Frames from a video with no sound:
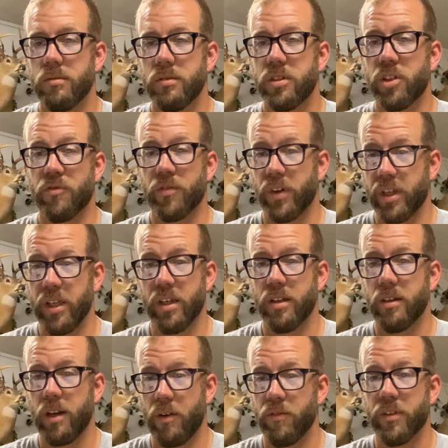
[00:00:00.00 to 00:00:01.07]
to forget
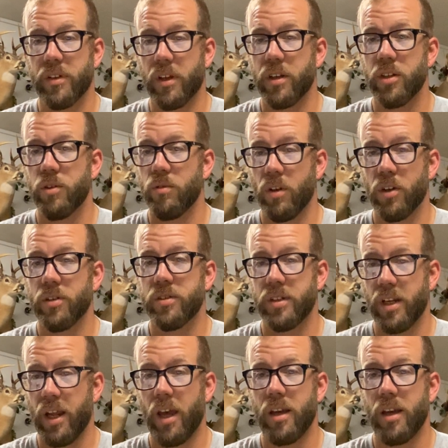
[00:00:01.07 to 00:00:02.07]
everything you learned.